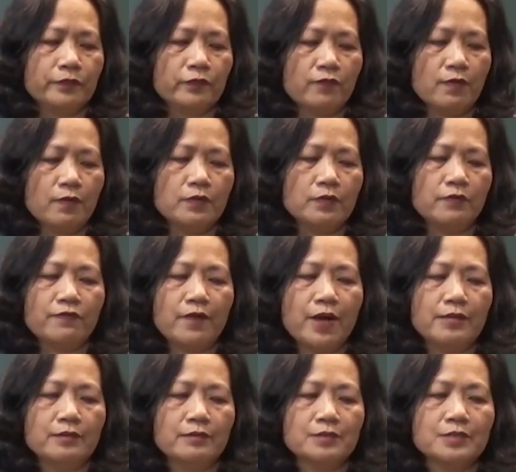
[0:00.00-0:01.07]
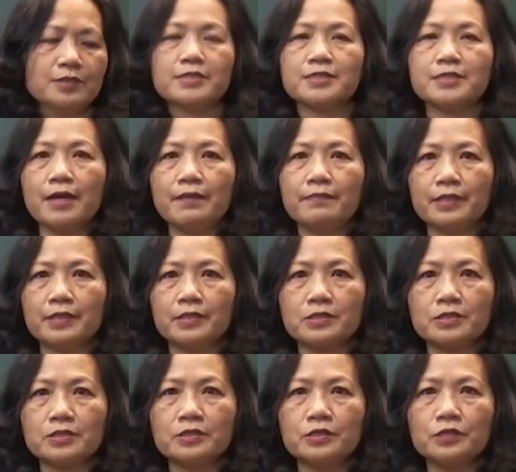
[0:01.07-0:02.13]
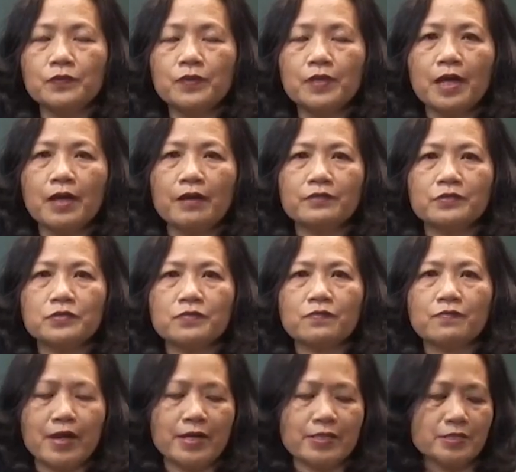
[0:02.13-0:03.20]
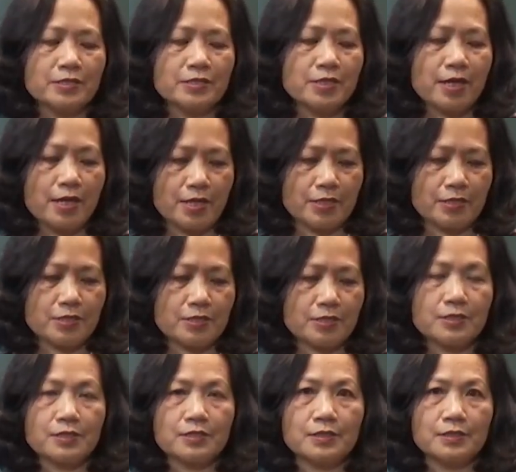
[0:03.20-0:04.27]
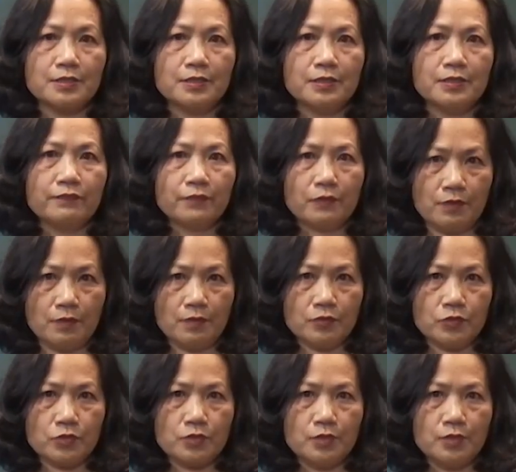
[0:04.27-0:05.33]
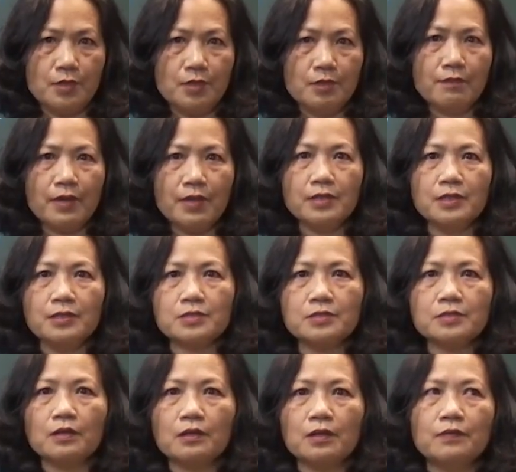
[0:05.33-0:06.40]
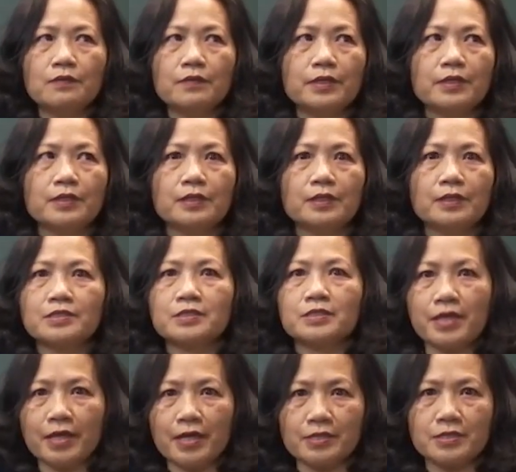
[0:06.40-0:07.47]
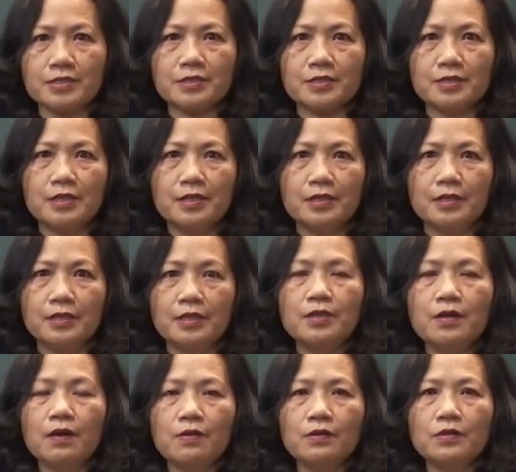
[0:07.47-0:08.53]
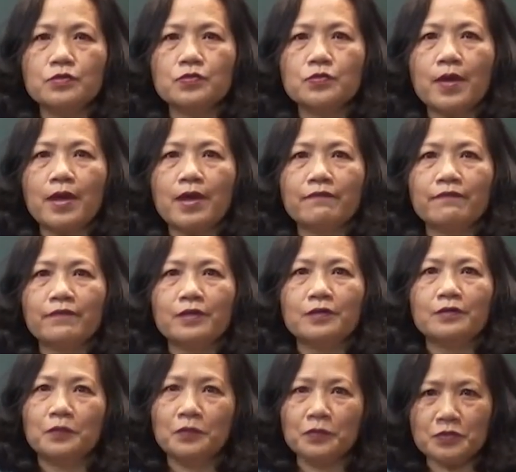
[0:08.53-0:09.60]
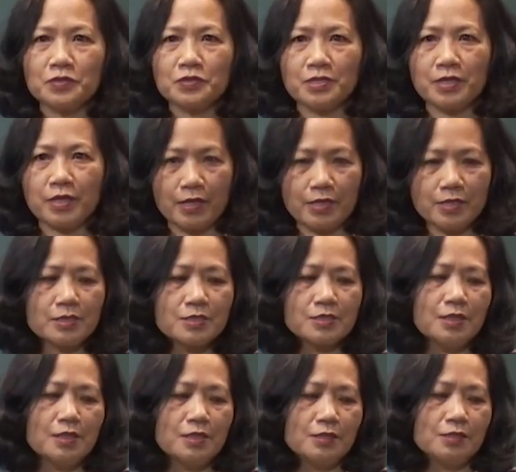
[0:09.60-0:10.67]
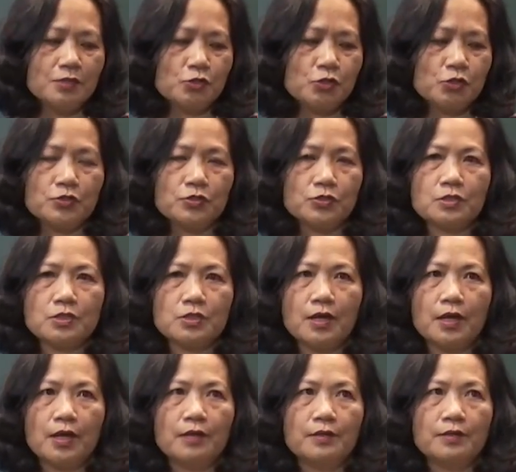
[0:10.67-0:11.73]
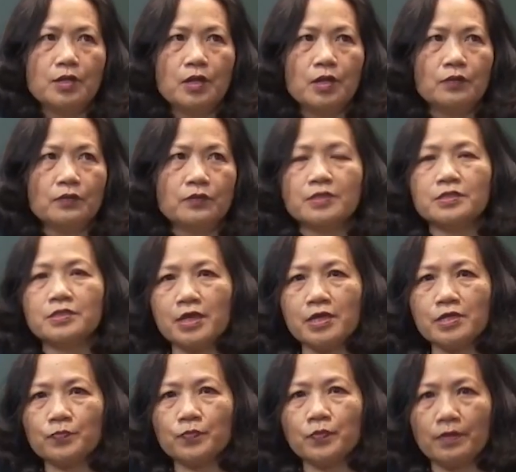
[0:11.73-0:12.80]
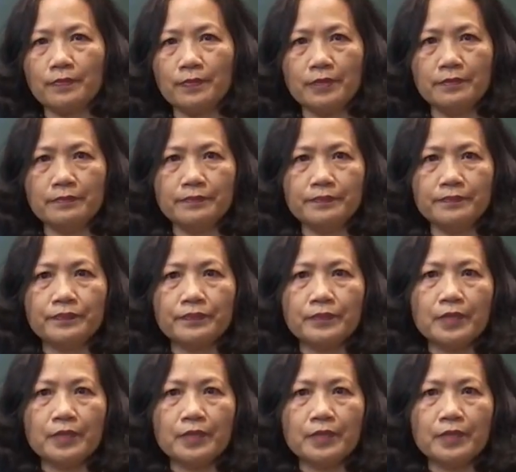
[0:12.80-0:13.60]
For the final assignment, you will have to write a test, of course, but it's not only a test. In order to have a good test, you should know the test problem.